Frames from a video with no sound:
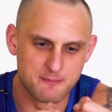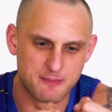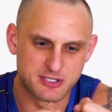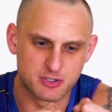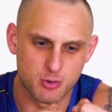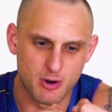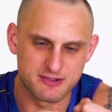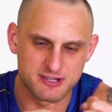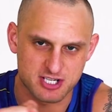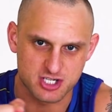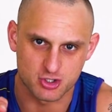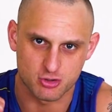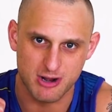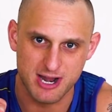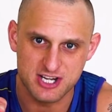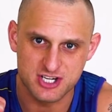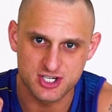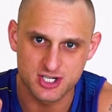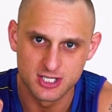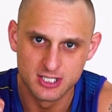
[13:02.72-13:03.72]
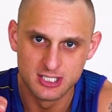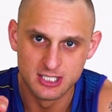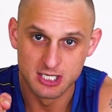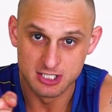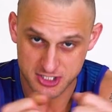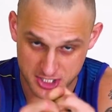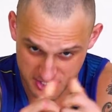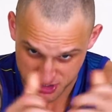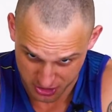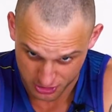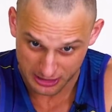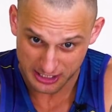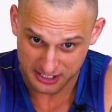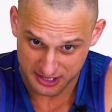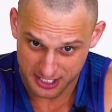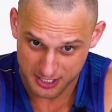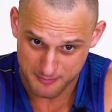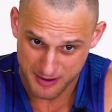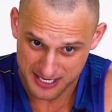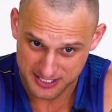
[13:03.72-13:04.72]
in between the stretch, so the
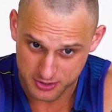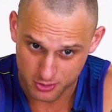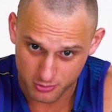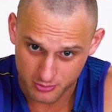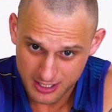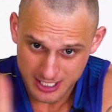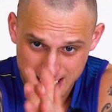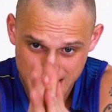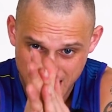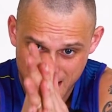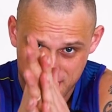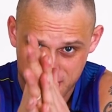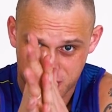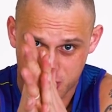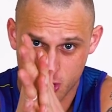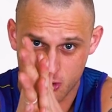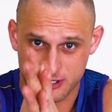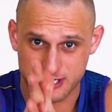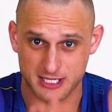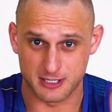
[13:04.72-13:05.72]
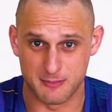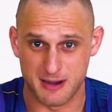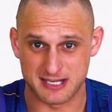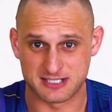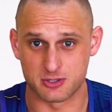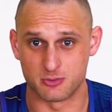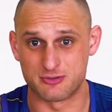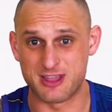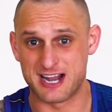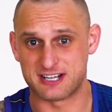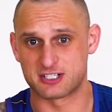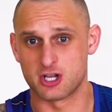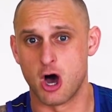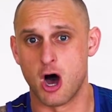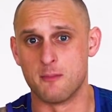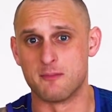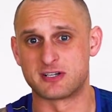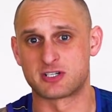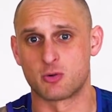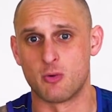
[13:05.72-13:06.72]
lengthening muscle and the shortening the muscle. That
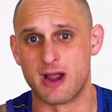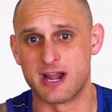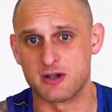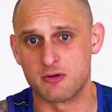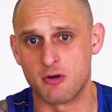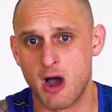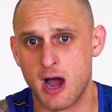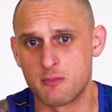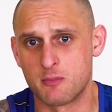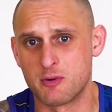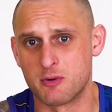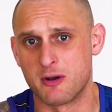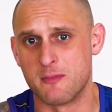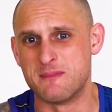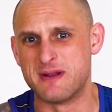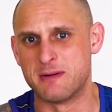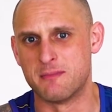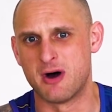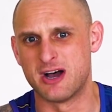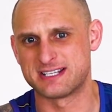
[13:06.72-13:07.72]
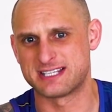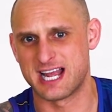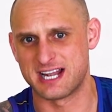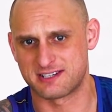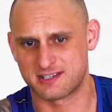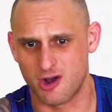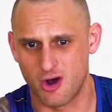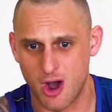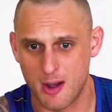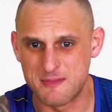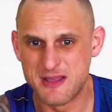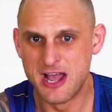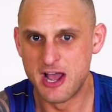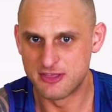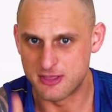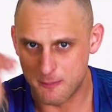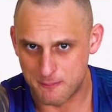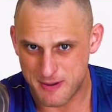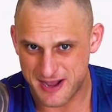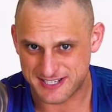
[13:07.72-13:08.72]
time between, right? We want to minimize that time.
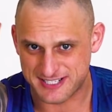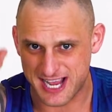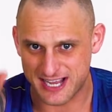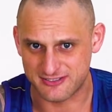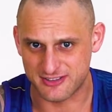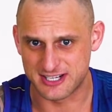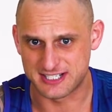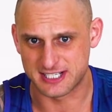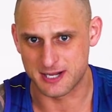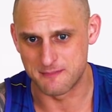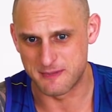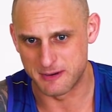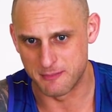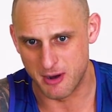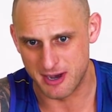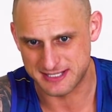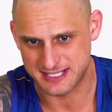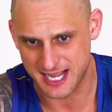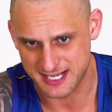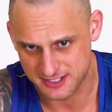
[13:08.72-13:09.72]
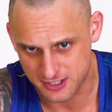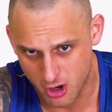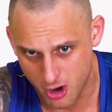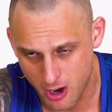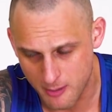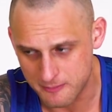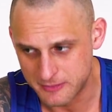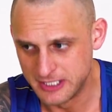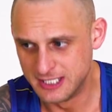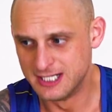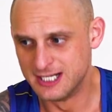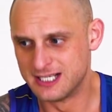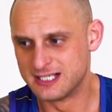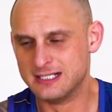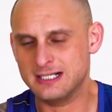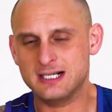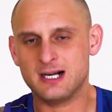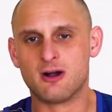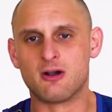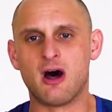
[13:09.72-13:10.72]
The best athletes can minimize that time.
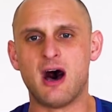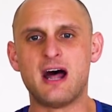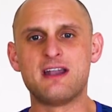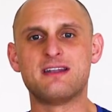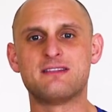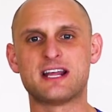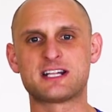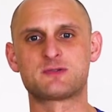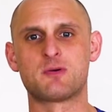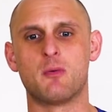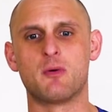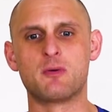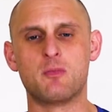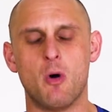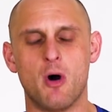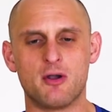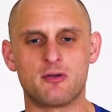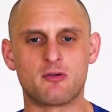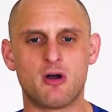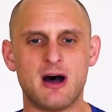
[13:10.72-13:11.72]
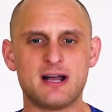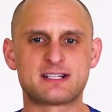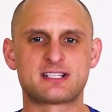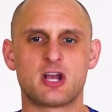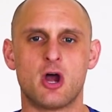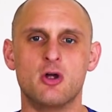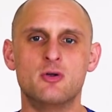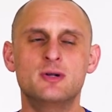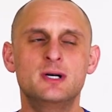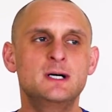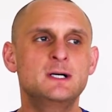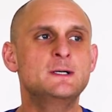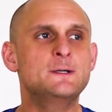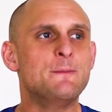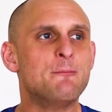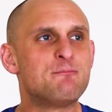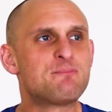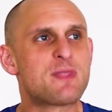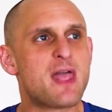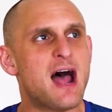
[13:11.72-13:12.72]
All right? That's what we want, right? So
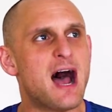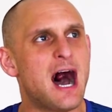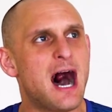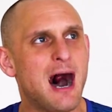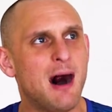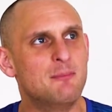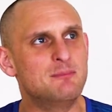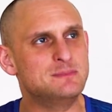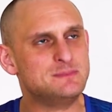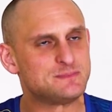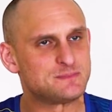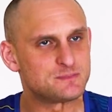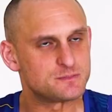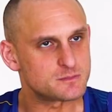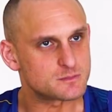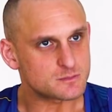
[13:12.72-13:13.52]
um,